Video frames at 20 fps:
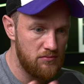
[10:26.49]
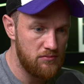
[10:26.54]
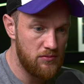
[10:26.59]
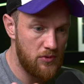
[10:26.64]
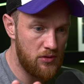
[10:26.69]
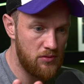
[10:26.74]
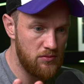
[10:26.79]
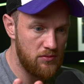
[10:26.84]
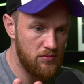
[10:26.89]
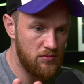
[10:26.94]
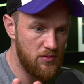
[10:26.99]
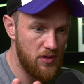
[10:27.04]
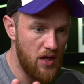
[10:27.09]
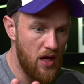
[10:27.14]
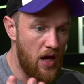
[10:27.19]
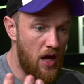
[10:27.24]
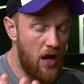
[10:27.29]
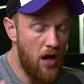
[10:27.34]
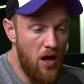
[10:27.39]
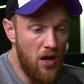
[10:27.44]
Well,
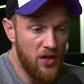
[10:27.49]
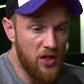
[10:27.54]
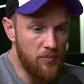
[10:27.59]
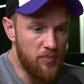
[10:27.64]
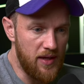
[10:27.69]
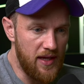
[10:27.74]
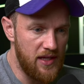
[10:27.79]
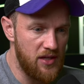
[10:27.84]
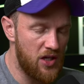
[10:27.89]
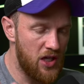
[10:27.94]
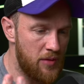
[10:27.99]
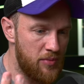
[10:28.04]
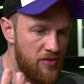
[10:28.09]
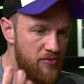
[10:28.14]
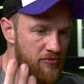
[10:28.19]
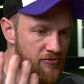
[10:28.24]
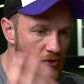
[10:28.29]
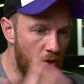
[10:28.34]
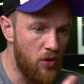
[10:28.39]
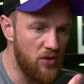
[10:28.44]
arguably, you're going to be
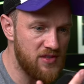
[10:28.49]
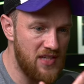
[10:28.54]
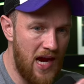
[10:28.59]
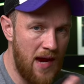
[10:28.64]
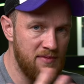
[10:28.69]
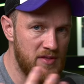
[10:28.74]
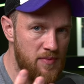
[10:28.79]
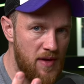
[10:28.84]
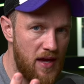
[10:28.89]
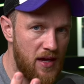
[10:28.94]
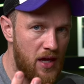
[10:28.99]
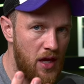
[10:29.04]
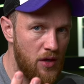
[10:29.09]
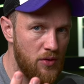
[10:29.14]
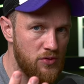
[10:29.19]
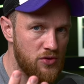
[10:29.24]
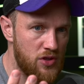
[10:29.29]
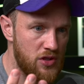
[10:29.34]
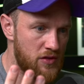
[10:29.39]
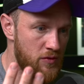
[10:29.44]
four times a better
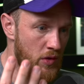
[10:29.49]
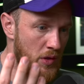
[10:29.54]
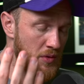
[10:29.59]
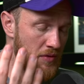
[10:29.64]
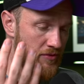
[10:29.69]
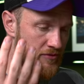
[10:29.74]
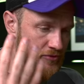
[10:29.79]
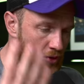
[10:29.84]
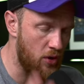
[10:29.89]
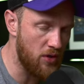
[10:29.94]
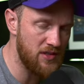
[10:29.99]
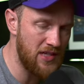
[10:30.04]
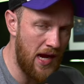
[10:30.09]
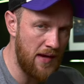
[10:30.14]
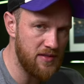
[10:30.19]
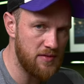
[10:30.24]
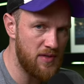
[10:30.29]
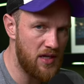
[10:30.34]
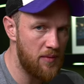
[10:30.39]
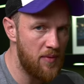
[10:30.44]
coach because you worked with four
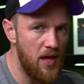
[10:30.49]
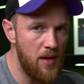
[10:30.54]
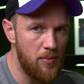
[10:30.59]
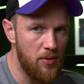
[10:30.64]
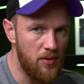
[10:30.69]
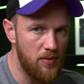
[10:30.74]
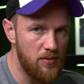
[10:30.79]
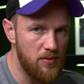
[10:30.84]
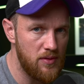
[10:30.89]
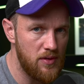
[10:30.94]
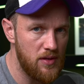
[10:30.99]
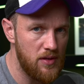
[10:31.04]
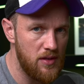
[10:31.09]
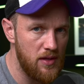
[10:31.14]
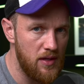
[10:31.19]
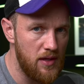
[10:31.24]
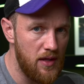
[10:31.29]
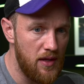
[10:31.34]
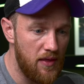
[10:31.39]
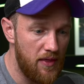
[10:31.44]
times as many people.
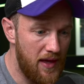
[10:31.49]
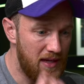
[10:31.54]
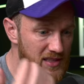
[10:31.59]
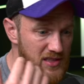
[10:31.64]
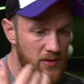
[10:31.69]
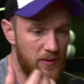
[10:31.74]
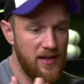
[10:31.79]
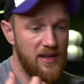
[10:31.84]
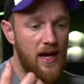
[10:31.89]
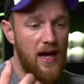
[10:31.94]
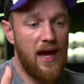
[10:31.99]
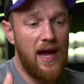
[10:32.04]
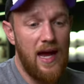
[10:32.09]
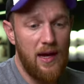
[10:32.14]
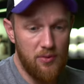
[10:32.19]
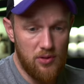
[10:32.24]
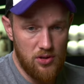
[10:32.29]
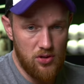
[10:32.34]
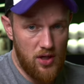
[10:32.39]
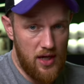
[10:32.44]
That's the way that I
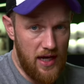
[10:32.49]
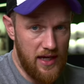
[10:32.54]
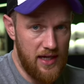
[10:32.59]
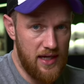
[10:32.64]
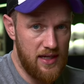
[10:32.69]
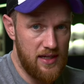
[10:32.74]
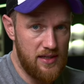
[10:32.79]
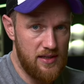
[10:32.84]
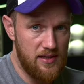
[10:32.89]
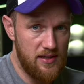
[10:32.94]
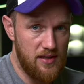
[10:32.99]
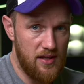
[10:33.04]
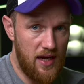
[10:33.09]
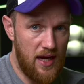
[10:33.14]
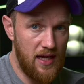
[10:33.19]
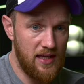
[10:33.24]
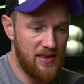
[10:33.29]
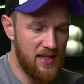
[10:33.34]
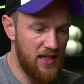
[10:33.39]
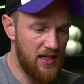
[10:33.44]
would look at it.
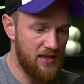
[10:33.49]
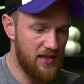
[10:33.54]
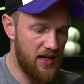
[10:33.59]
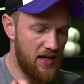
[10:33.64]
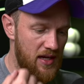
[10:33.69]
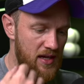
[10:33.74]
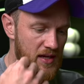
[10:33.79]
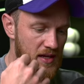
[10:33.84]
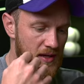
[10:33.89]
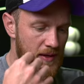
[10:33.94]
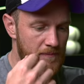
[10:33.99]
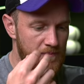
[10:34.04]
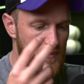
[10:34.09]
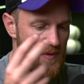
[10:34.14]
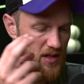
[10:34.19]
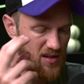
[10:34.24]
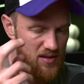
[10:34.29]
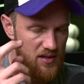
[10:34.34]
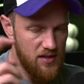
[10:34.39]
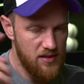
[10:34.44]
I think that
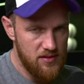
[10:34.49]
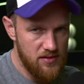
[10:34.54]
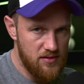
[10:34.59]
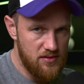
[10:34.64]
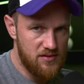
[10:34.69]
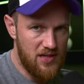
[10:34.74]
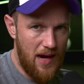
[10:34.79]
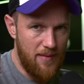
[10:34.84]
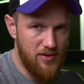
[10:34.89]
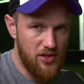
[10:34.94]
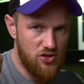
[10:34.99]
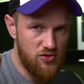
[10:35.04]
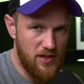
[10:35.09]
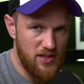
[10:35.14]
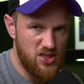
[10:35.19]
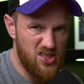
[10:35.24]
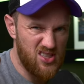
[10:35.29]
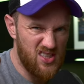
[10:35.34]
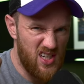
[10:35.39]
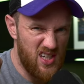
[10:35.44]
time in the
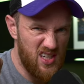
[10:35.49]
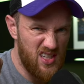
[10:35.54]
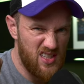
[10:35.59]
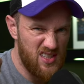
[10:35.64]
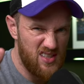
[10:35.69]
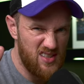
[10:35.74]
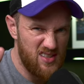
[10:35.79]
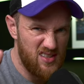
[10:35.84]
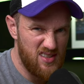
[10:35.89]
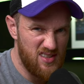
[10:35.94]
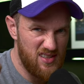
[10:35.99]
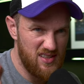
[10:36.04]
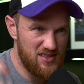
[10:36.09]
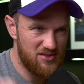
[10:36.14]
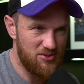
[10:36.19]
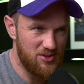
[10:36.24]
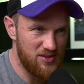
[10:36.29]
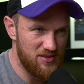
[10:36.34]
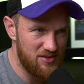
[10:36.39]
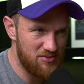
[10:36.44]
trenches, isn't it?
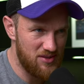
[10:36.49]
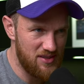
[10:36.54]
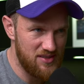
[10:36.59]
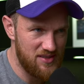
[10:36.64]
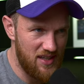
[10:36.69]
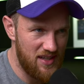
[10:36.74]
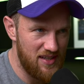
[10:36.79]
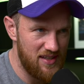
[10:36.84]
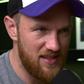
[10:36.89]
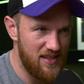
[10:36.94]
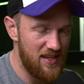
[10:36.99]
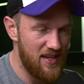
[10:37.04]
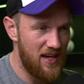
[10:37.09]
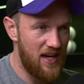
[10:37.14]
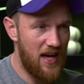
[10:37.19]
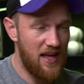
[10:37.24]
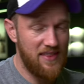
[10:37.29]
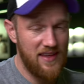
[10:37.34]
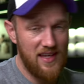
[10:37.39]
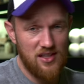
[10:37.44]
That's what they say.
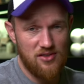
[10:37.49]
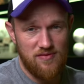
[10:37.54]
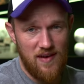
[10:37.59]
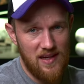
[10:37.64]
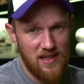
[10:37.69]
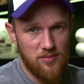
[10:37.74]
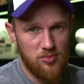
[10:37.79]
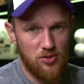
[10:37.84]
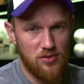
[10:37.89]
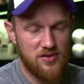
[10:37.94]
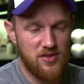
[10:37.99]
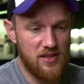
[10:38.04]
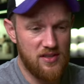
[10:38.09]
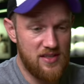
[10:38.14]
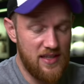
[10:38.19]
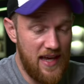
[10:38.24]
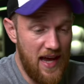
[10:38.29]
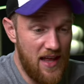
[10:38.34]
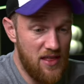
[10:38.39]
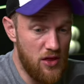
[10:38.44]
I think it's valuable to
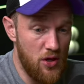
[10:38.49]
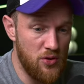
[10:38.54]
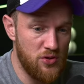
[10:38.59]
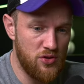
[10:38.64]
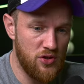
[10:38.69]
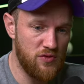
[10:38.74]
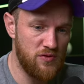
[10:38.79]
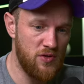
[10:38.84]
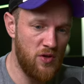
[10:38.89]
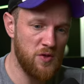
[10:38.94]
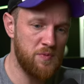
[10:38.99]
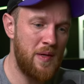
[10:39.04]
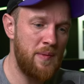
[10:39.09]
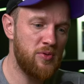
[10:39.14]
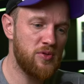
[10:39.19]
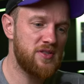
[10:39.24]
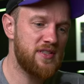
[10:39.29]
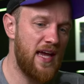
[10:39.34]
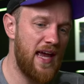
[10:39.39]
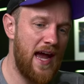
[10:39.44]
get in those sorts of results.
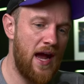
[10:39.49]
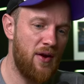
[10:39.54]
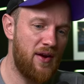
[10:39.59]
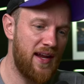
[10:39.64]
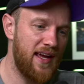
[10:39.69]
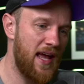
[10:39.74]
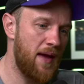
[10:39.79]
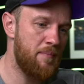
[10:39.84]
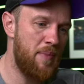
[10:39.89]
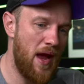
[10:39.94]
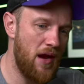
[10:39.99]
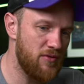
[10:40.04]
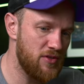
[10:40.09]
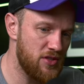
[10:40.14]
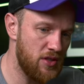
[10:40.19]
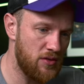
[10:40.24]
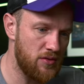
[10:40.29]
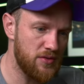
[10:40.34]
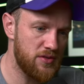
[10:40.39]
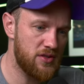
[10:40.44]
People say, how can I get better
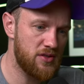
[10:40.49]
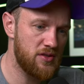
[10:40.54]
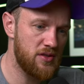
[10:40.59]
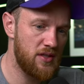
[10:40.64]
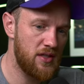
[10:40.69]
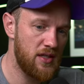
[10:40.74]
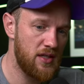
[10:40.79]
results?